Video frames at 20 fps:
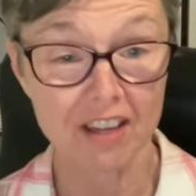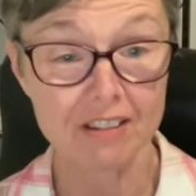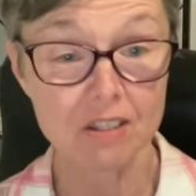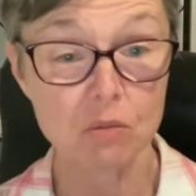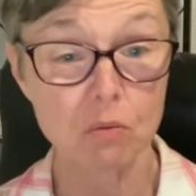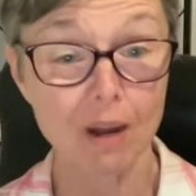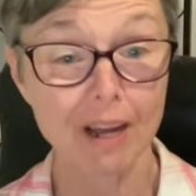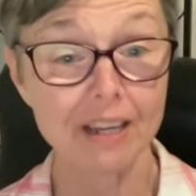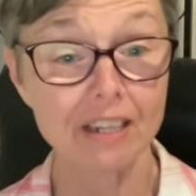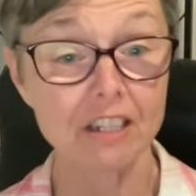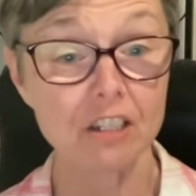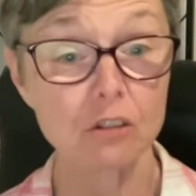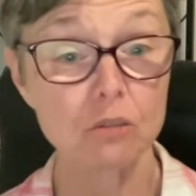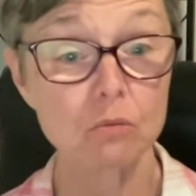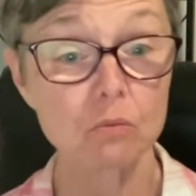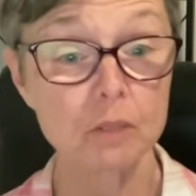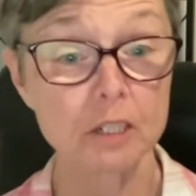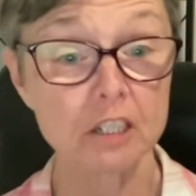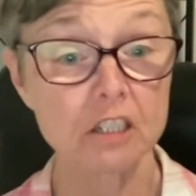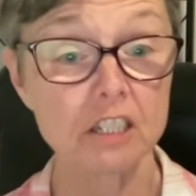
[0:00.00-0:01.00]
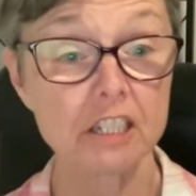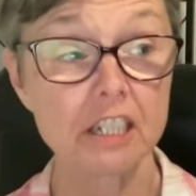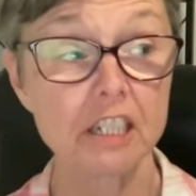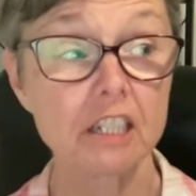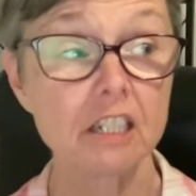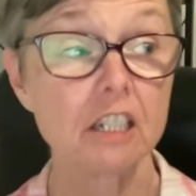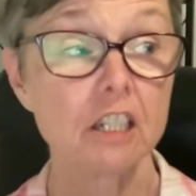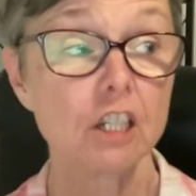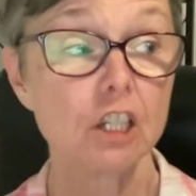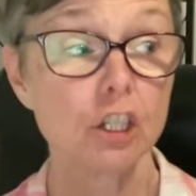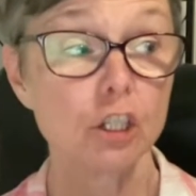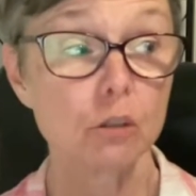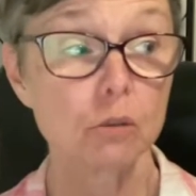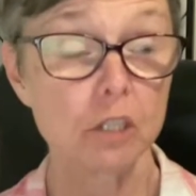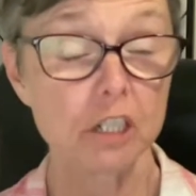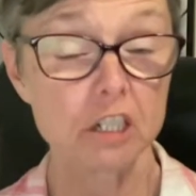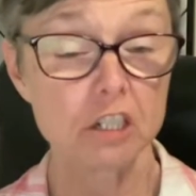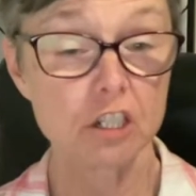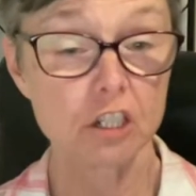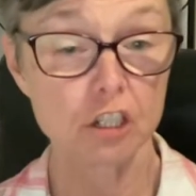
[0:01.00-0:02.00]
that's why you
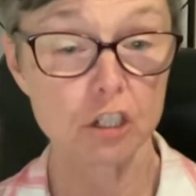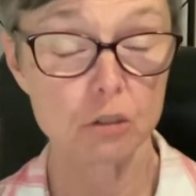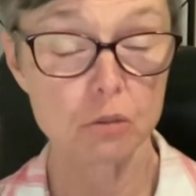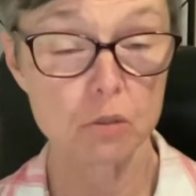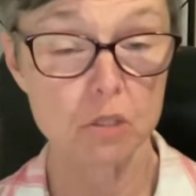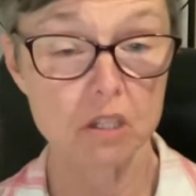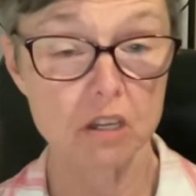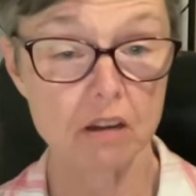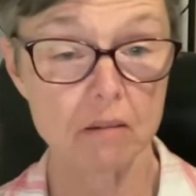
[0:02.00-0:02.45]
need to use